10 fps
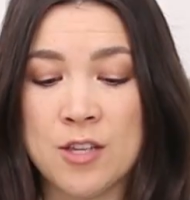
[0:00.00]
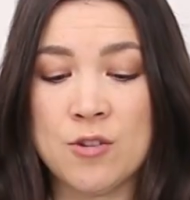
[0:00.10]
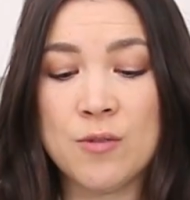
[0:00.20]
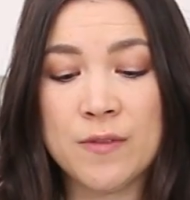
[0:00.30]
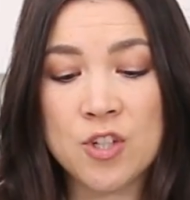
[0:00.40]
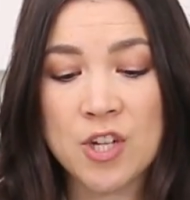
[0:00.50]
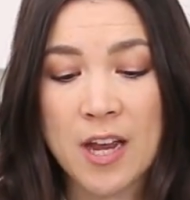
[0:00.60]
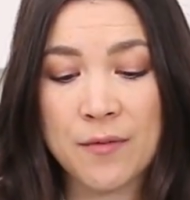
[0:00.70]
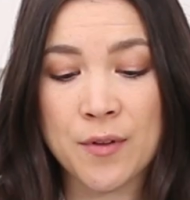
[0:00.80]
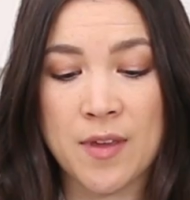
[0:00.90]
You do have to
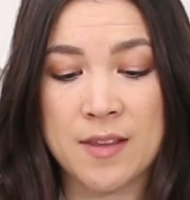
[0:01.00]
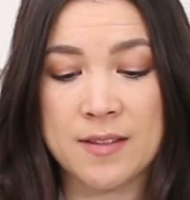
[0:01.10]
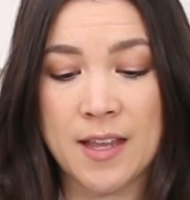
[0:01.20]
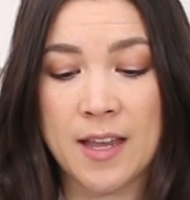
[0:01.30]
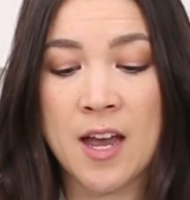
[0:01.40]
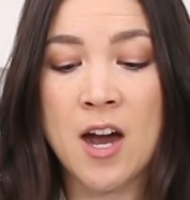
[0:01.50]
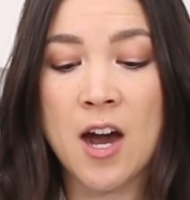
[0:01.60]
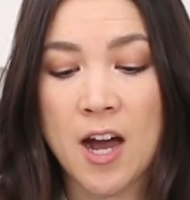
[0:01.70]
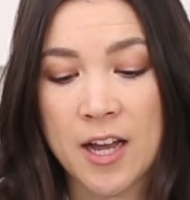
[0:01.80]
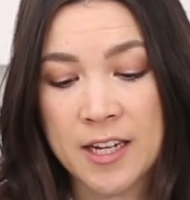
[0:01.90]
check for things like
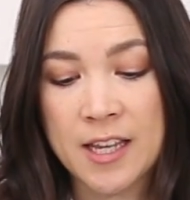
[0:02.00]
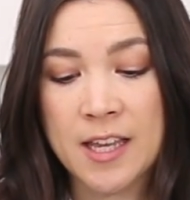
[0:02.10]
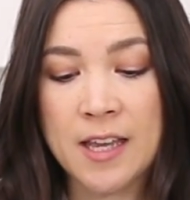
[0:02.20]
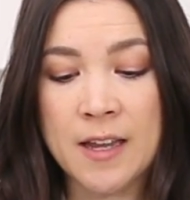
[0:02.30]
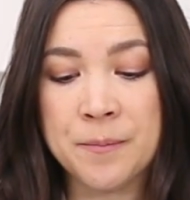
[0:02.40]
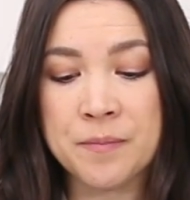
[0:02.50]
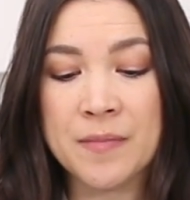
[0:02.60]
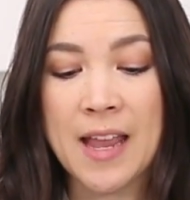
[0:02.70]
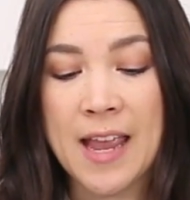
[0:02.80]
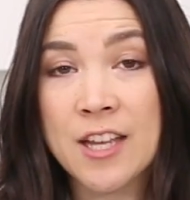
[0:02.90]
honey,
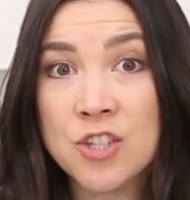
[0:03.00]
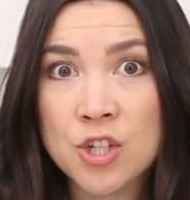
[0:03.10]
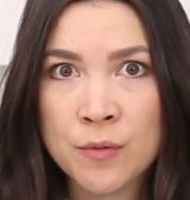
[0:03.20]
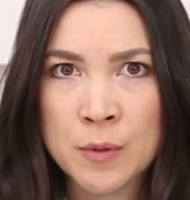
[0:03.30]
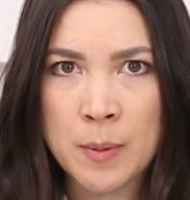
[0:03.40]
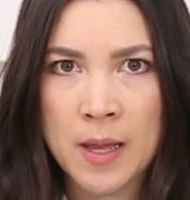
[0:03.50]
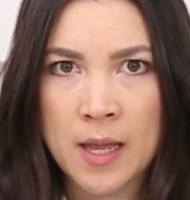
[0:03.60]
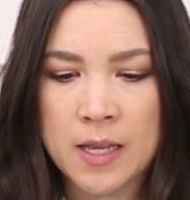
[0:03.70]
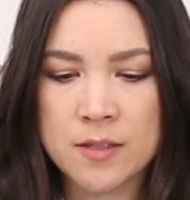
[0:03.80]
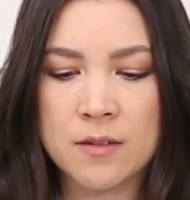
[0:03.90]
anchovy
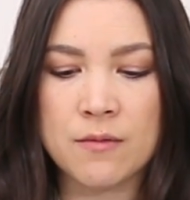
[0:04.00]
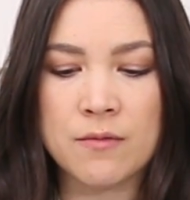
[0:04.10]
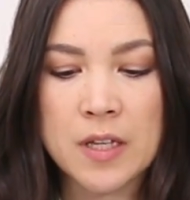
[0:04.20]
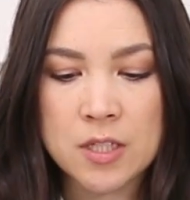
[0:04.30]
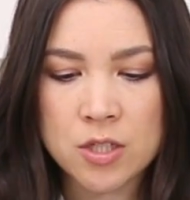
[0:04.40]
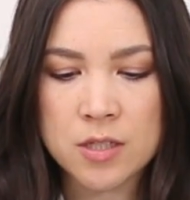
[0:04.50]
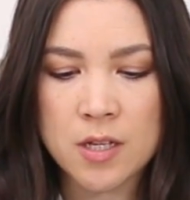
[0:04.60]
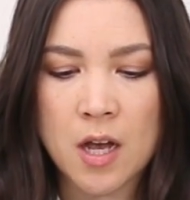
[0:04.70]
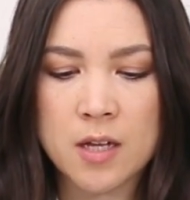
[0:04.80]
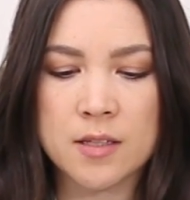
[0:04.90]
paste, fish
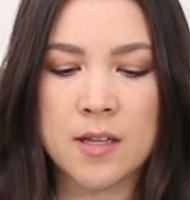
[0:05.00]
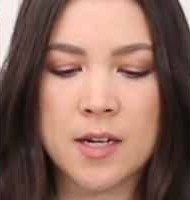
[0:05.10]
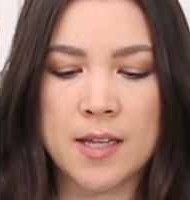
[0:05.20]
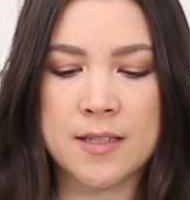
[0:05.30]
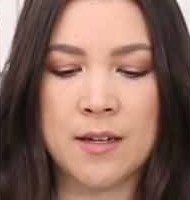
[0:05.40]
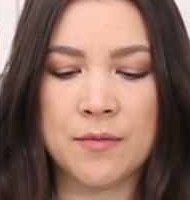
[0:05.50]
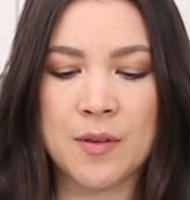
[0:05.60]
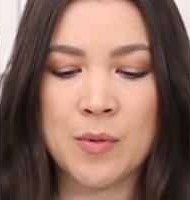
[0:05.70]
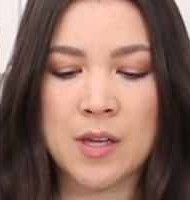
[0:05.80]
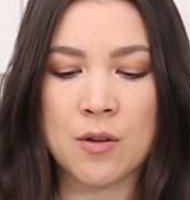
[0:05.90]
sauce. A lot of that stuff
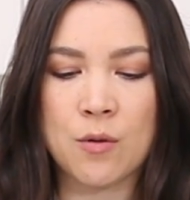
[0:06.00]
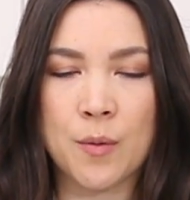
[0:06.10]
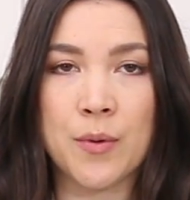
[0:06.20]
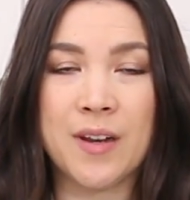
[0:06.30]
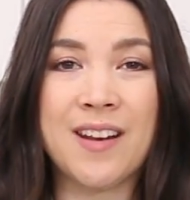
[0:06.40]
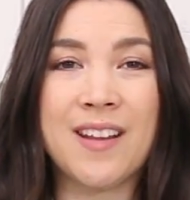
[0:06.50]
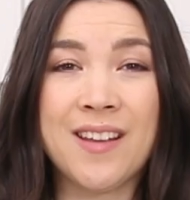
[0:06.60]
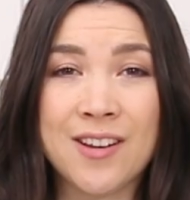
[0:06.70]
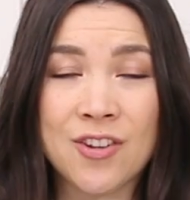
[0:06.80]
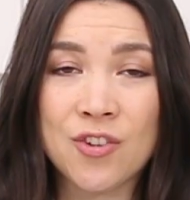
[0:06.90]
can be incorporated
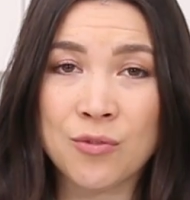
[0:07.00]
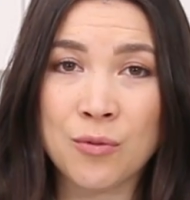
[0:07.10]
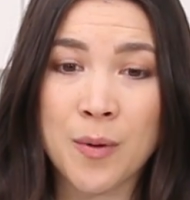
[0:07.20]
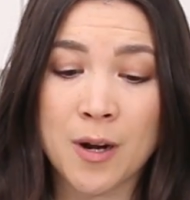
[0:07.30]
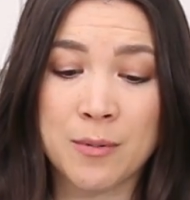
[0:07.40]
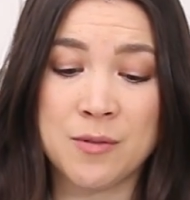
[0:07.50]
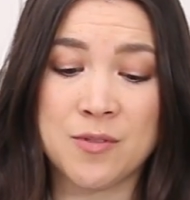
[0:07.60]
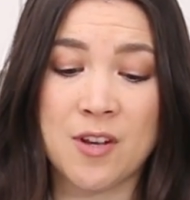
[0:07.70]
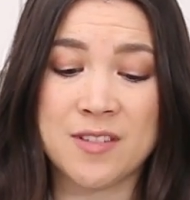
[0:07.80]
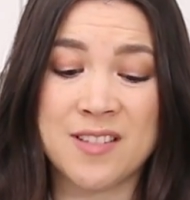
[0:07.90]
into the barbecue
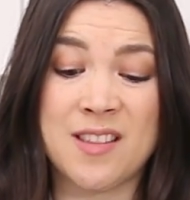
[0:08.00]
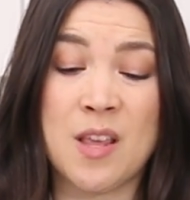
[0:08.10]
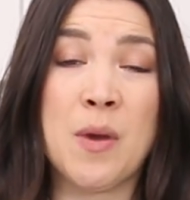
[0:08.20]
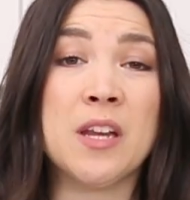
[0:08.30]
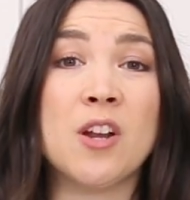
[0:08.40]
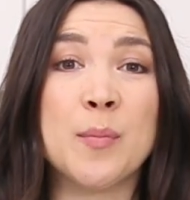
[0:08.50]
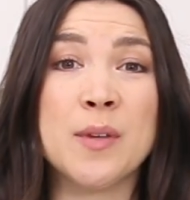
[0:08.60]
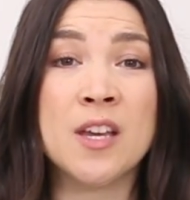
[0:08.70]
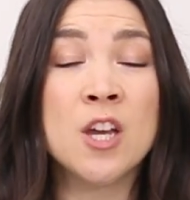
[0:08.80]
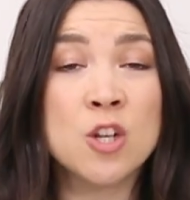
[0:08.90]
sauces, and they might not
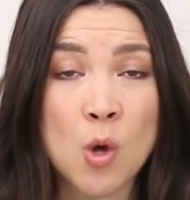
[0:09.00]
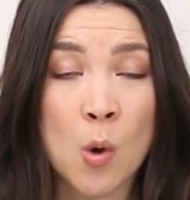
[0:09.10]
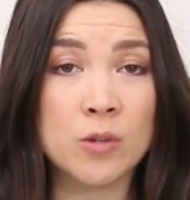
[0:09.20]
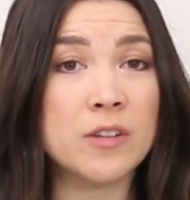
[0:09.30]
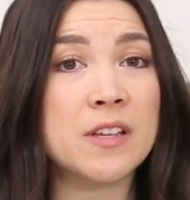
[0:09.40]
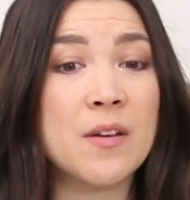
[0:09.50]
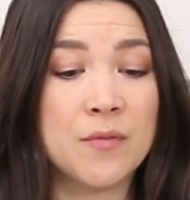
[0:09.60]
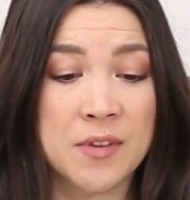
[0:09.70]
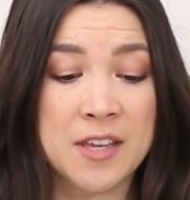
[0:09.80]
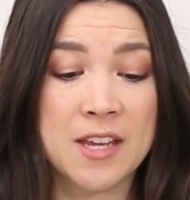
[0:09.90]
be totally
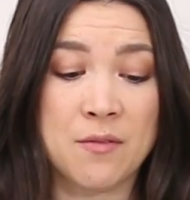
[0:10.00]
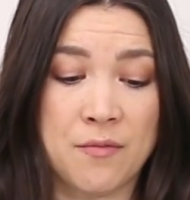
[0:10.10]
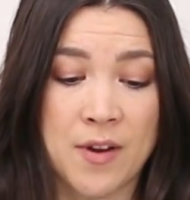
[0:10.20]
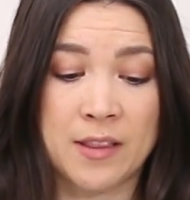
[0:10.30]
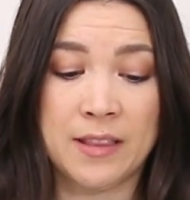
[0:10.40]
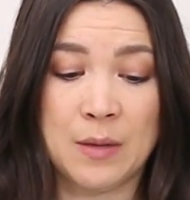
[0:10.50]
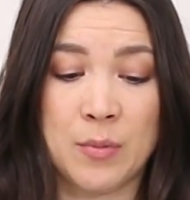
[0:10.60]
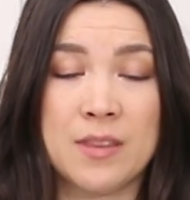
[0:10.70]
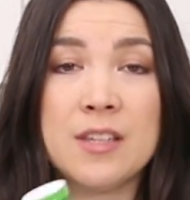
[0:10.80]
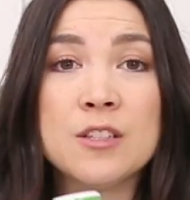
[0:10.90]
vegan friendly,
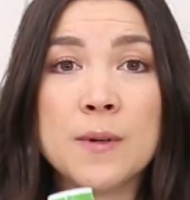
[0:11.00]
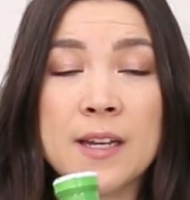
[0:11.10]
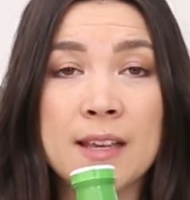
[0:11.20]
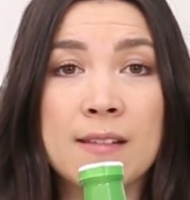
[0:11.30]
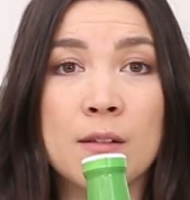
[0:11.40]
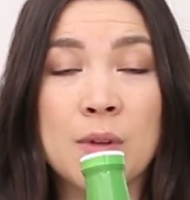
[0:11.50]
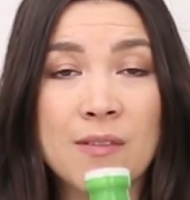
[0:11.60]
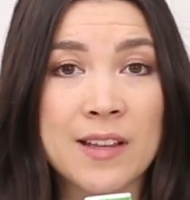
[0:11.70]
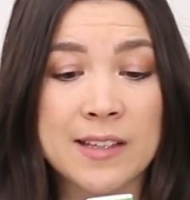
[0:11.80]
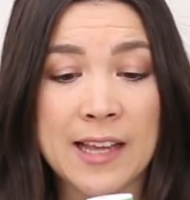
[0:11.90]
but this one is, and we
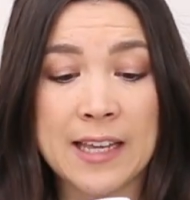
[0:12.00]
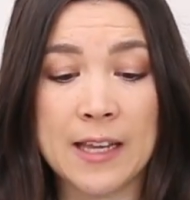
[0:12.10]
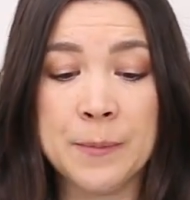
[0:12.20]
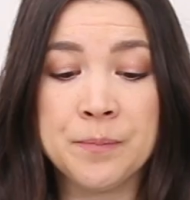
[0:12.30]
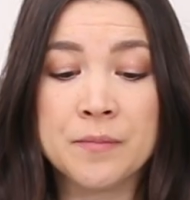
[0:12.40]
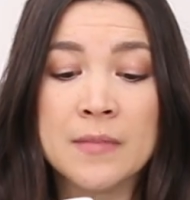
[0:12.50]
really like it.